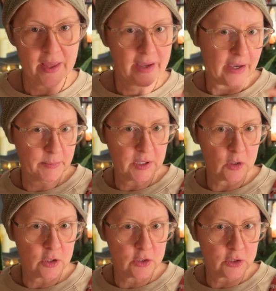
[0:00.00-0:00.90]
How many
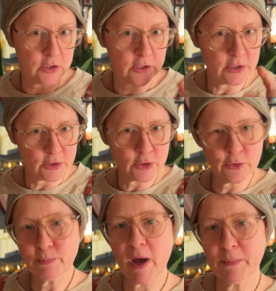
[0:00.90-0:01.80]
cards are there? Here's your
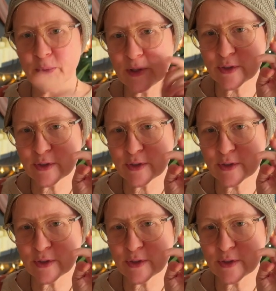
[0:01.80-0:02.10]
pop quiz